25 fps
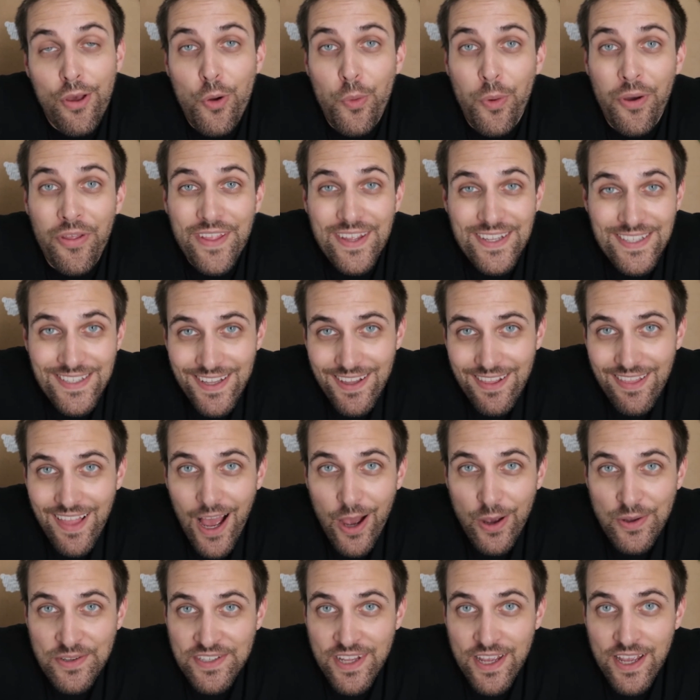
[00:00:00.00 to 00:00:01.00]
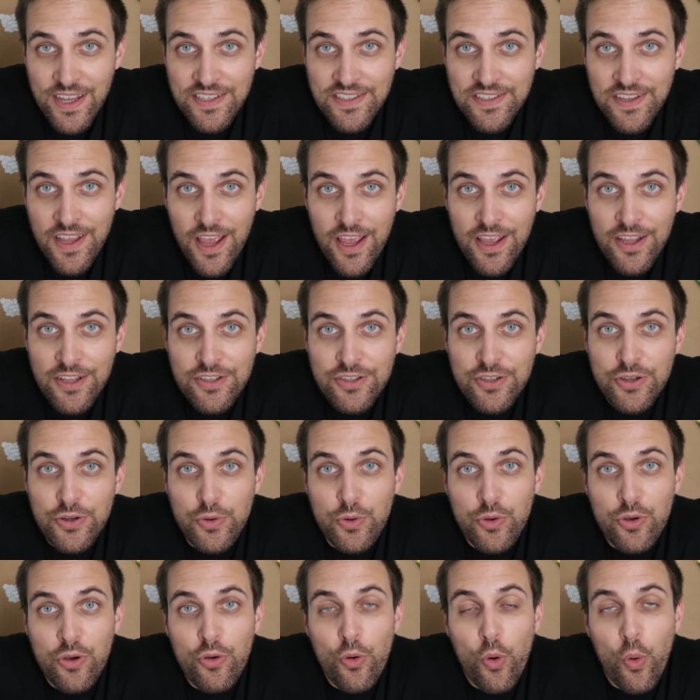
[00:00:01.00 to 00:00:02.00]
Well this allows us
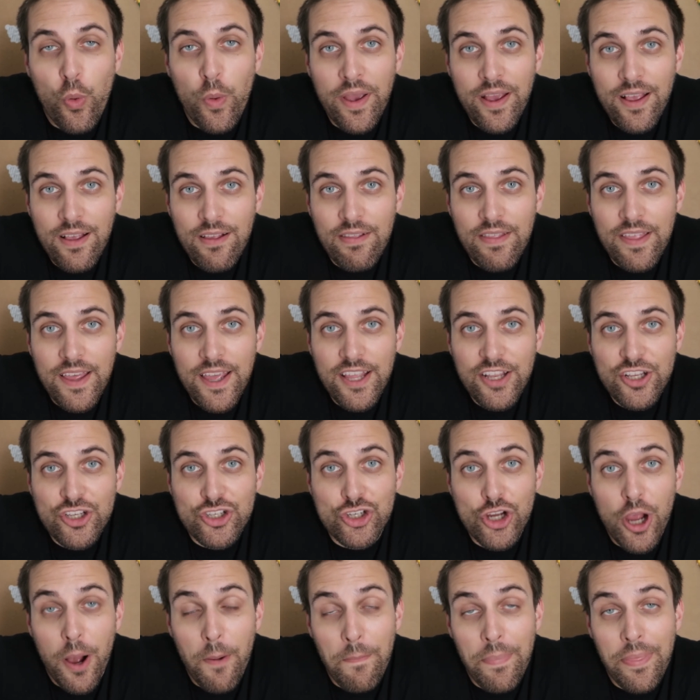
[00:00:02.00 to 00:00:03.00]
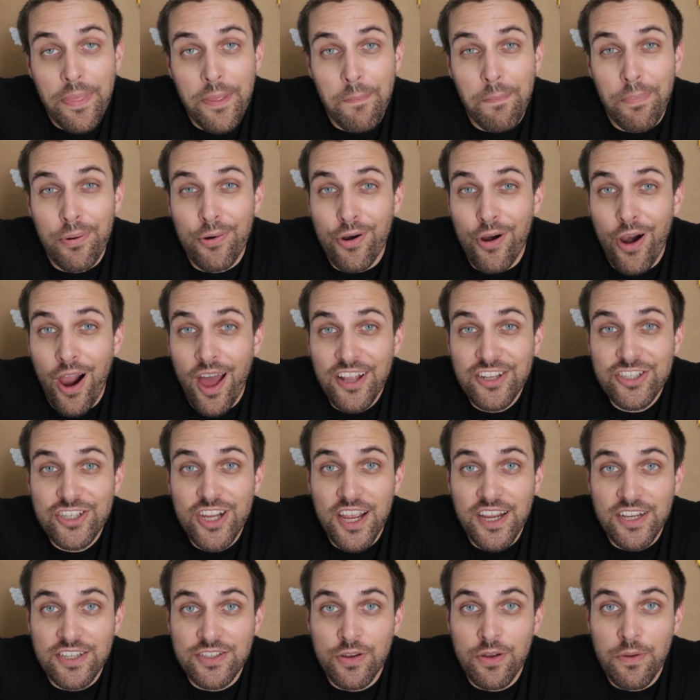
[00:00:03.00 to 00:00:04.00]
to quickly jump the
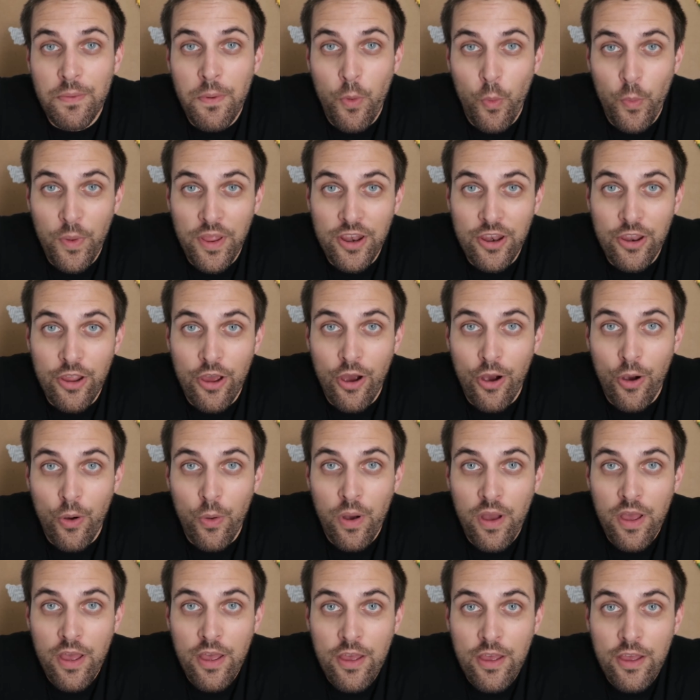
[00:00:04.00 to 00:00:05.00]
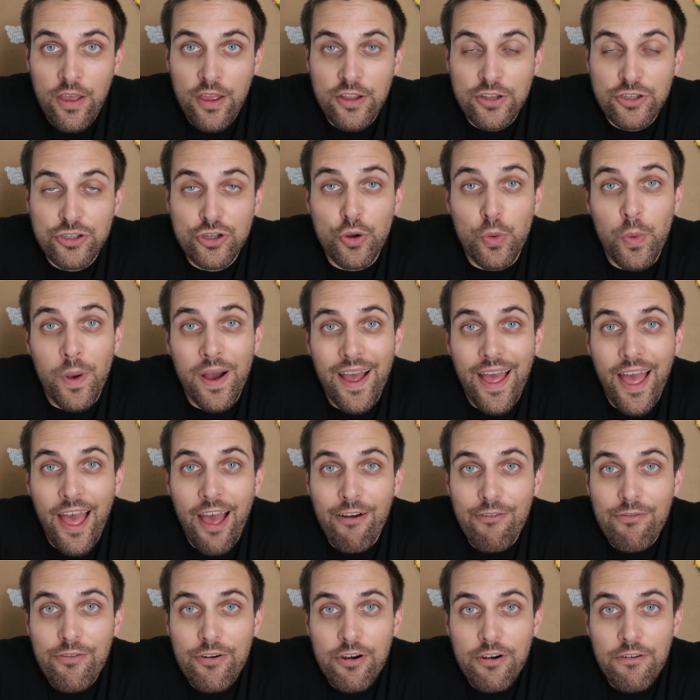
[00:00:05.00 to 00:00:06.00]
project window to
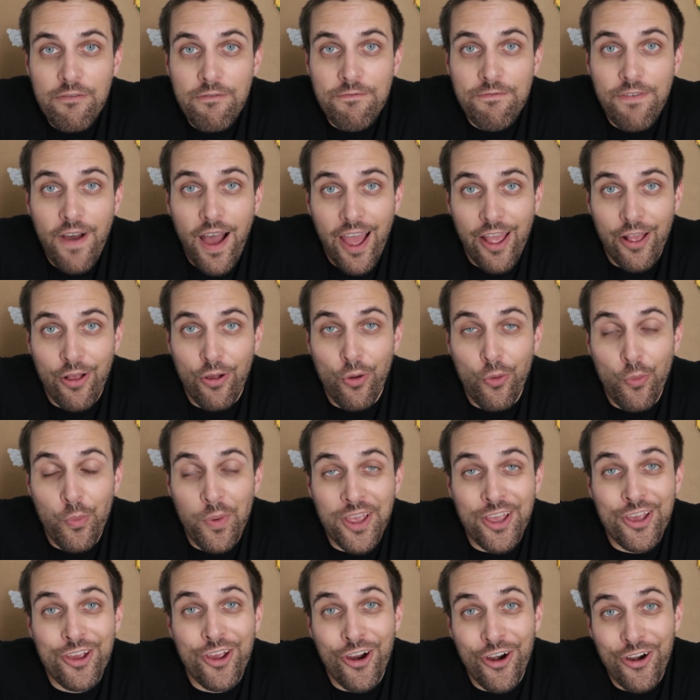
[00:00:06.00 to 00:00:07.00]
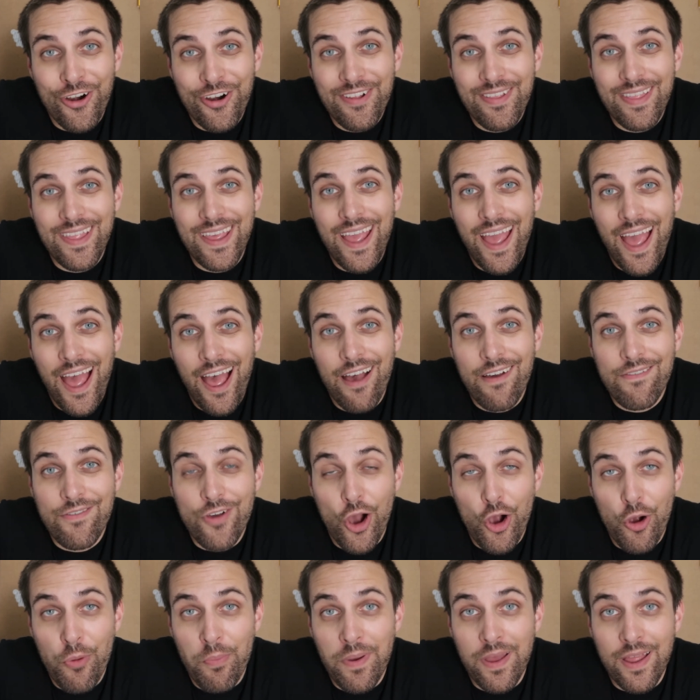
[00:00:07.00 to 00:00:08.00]
whatever file we currently
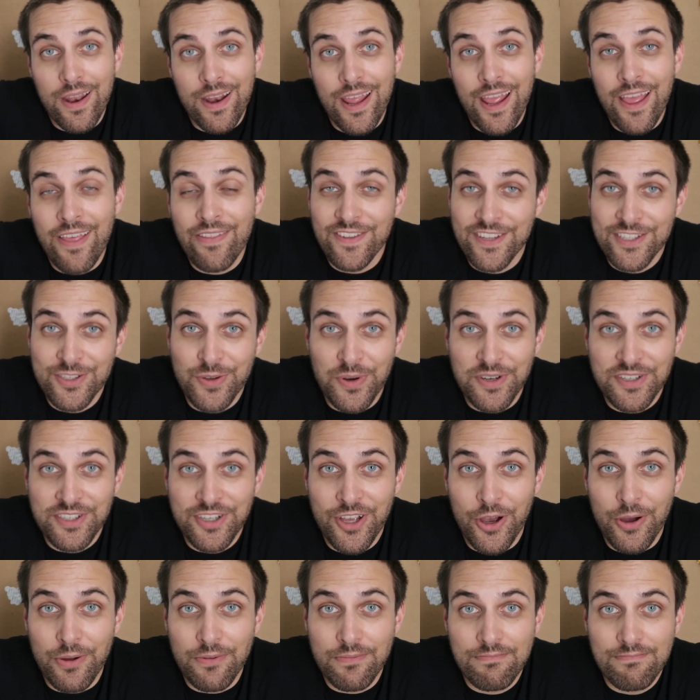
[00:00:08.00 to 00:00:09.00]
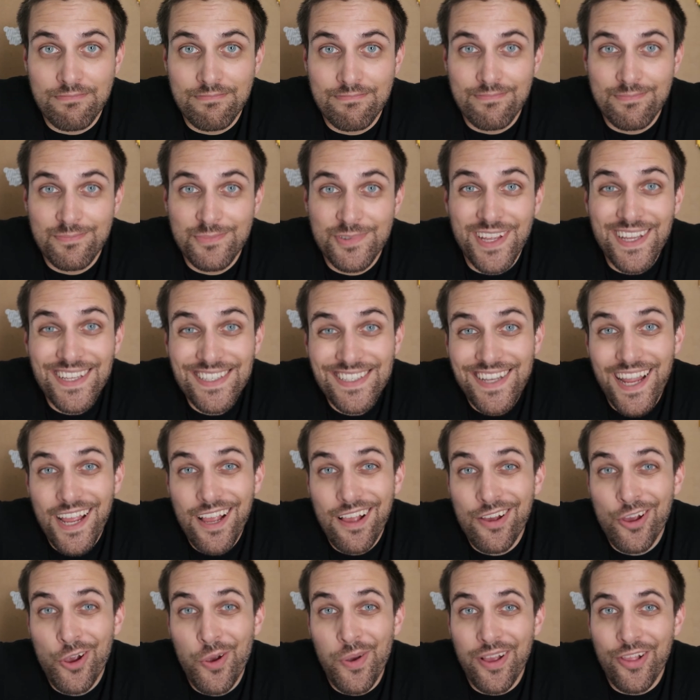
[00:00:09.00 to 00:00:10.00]
have open in the source code. So let's
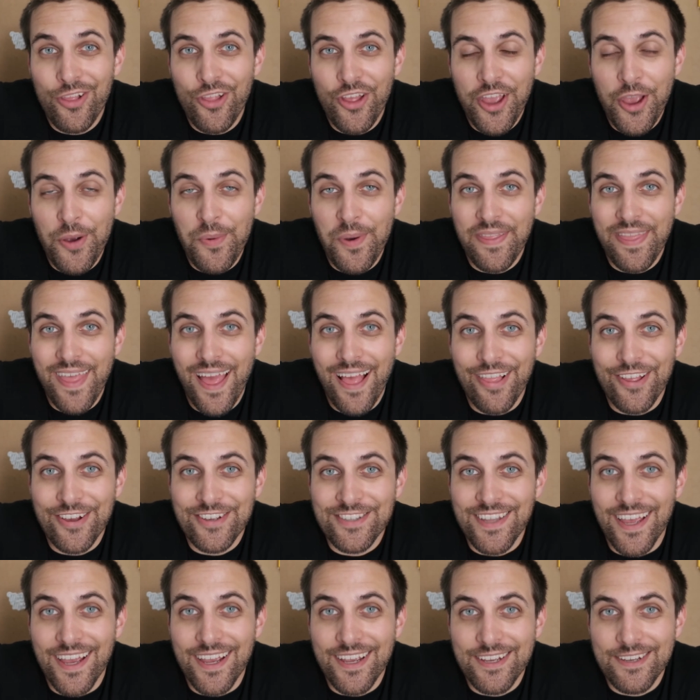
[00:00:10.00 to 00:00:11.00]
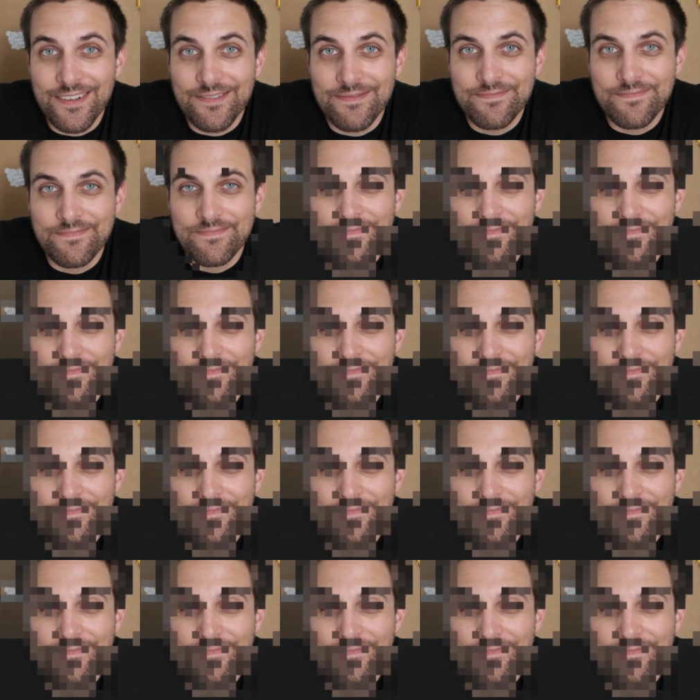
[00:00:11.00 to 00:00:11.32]
take a quick look at what that looks like.